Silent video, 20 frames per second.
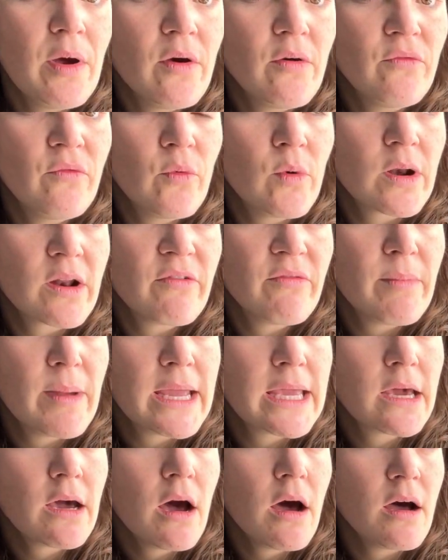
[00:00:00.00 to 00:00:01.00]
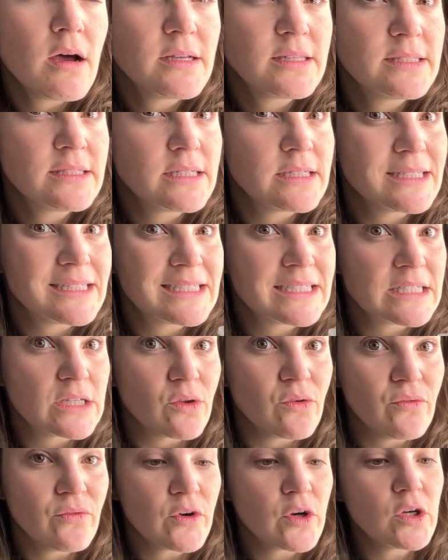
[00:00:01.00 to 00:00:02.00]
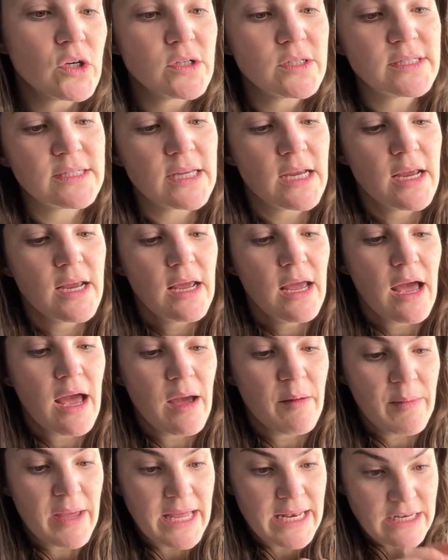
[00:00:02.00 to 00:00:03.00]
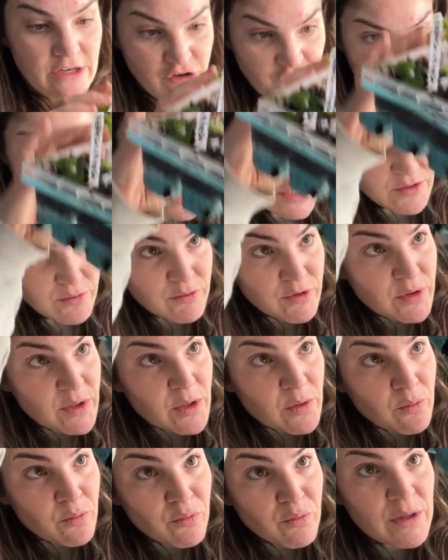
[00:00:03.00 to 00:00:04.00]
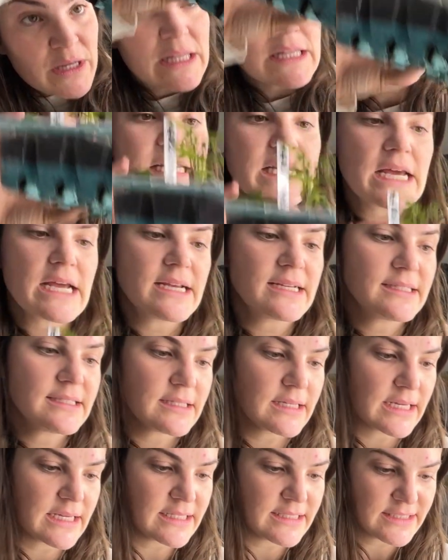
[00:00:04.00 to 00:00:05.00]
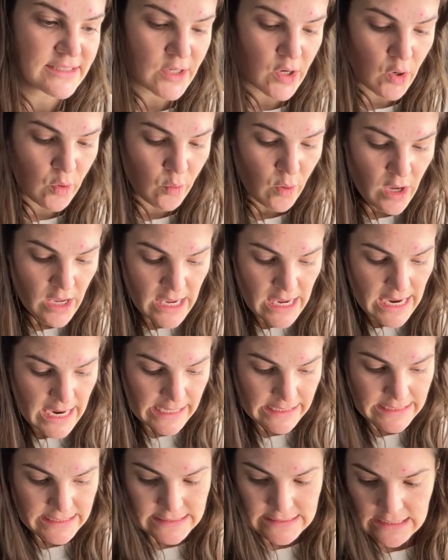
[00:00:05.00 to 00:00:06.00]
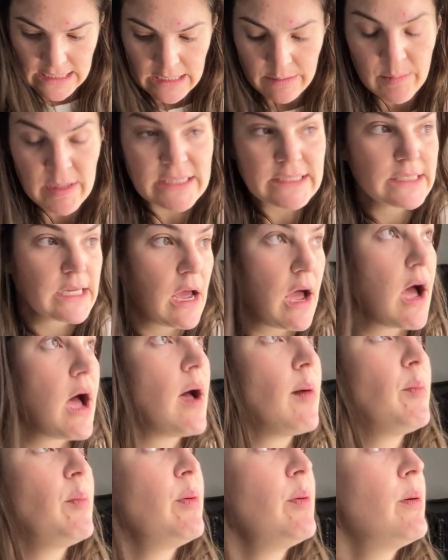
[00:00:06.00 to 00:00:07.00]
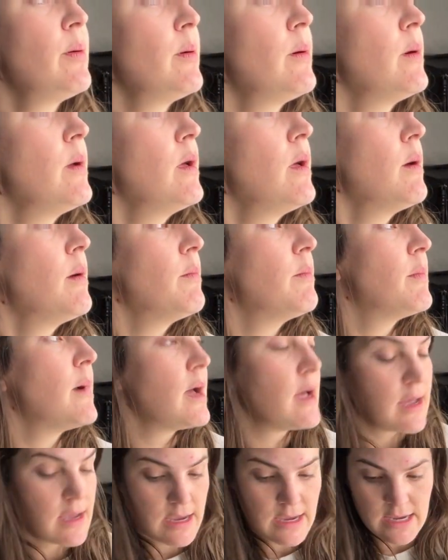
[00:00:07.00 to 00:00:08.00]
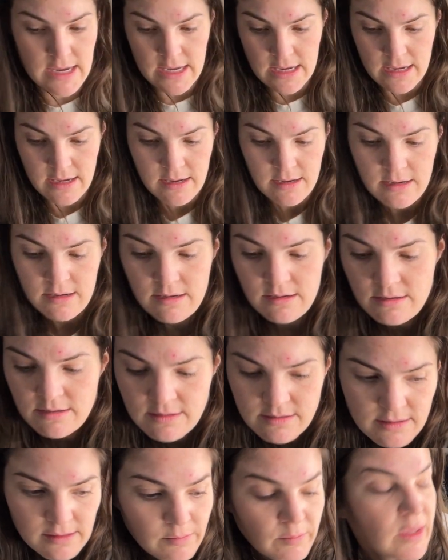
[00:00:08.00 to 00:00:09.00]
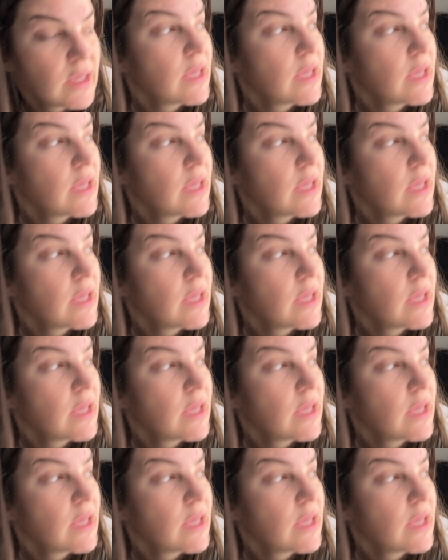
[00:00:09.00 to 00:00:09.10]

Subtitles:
of one of my Costa Silvers. And she's rooted really nicely. And so anytime I top my, let me